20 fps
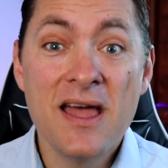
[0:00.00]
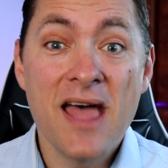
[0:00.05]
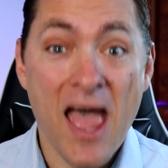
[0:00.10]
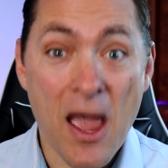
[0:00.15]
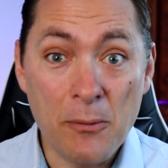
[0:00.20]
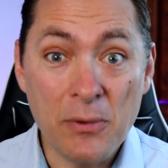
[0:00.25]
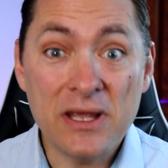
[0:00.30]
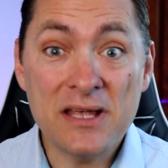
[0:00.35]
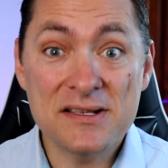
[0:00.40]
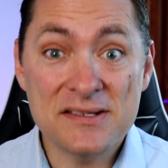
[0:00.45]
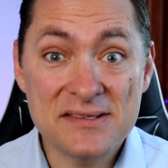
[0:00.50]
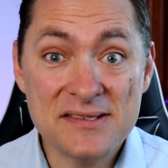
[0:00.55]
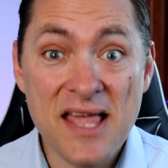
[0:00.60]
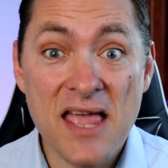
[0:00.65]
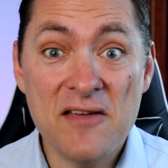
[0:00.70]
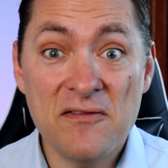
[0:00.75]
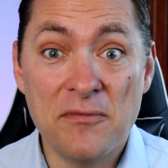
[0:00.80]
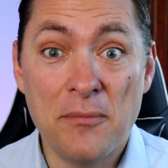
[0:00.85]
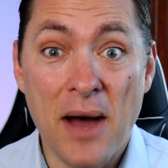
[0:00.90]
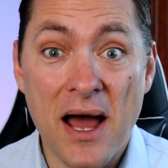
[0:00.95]
and we can
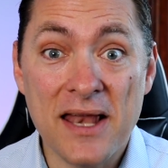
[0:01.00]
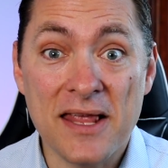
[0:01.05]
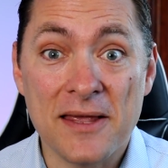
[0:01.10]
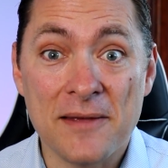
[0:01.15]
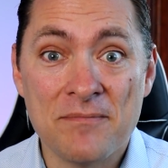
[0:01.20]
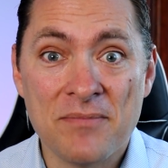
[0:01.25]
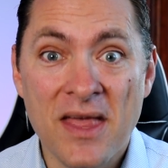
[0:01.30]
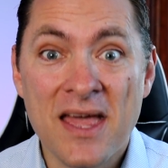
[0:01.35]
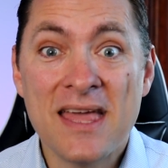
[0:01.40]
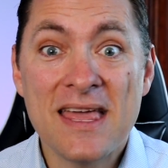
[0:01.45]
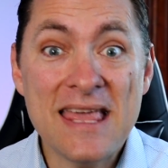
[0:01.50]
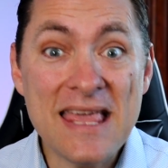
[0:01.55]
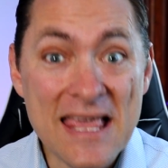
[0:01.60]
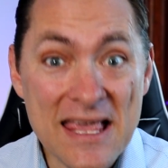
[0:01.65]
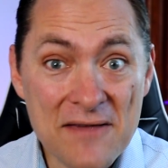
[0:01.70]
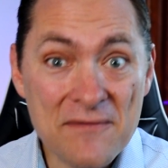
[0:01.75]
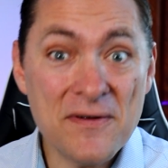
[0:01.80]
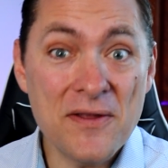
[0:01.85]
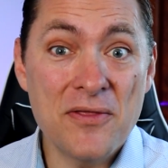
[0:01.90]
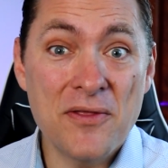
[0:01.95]
save money,
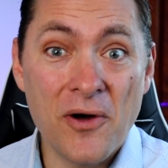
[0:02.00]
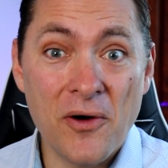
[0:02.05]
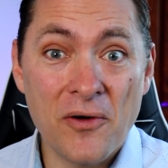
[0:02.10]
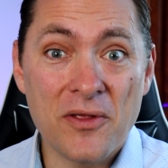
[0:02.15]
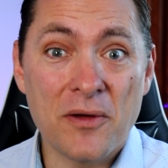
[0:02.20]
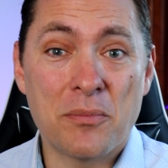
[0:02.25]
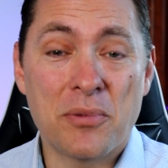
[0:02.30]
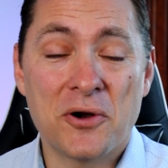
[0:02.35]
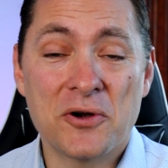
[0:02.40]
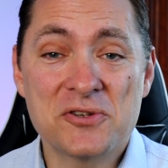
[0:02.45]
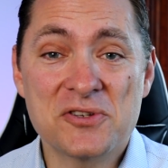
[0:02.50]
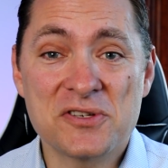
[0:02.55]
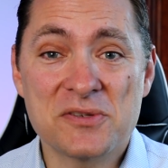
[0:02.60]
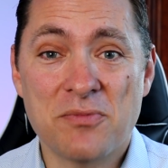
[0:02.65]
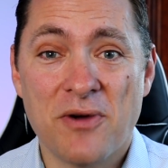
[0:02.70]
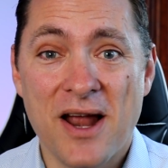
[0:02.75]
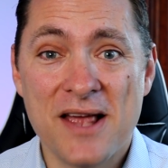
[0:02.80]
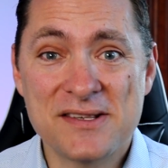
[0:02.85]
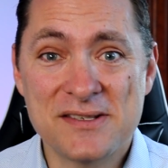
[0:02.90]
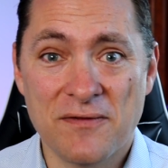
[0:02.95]
even though the purchase
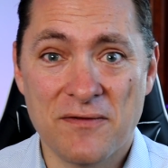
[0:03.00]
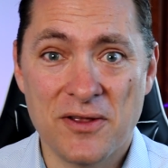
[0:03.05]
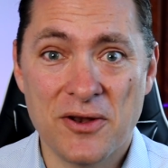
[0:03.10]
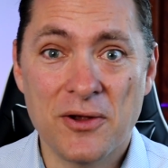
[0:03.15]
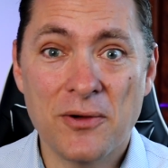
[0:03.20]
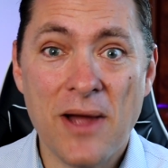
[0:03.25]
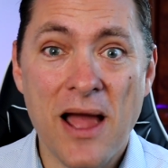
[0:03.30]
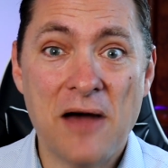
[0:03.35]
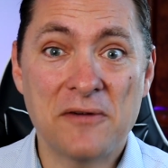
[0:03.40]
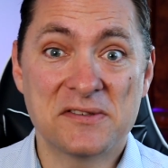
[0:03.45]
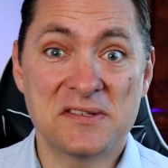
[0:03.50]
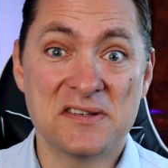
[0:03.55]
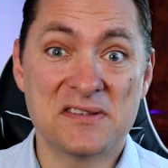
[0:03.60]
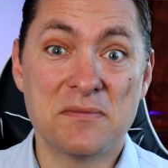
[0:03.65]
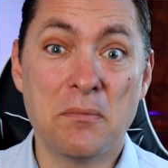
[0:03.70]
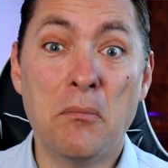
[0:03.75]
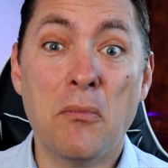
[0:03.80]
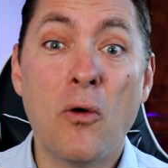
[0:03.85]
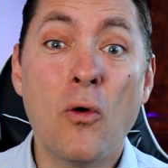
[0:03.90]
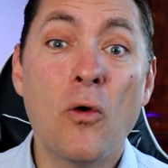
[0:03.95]
price of the new house is
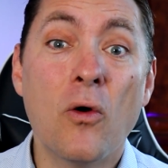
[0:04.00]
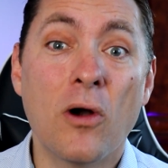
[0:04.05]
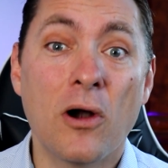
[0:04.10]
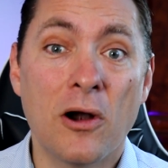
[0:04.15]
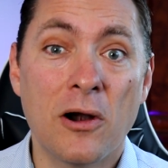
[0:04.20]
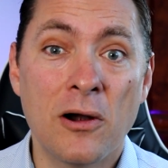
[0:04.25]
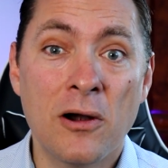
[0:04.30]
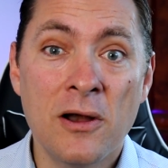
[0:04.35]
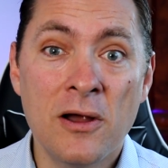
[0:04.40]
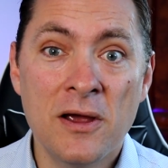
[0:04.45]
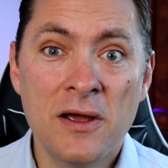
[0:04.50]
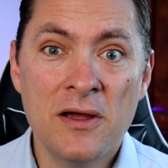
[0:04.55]
more